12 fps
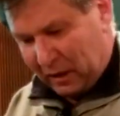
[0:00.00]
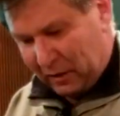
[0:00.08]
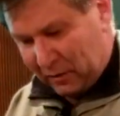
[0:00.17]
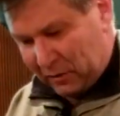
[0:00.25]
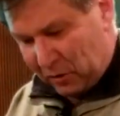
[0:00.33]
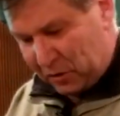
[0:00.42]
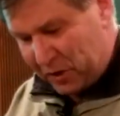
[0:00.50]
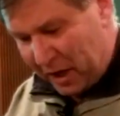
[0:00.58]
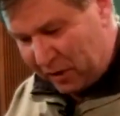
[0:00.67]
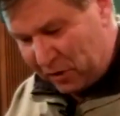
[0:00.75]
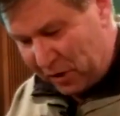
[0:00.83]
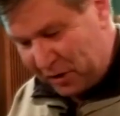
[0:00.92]
So
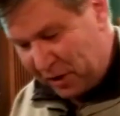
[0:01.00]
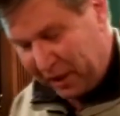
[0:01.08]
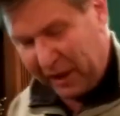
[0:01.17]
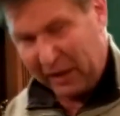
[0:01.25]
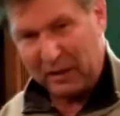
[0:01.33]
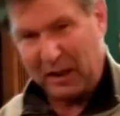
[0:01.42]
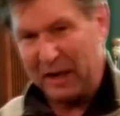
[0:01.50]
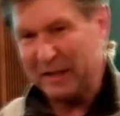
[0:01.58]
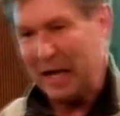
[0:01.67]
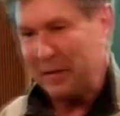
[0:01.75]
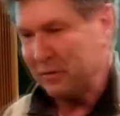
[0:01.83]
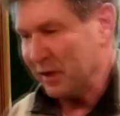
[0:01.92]
shakers are easy to get. A lot of
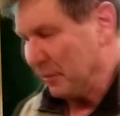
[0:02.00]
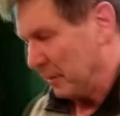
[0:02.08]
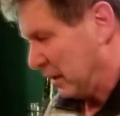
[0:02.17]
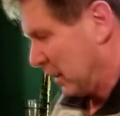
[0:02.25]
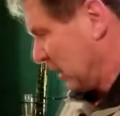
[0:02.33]
times you get them in,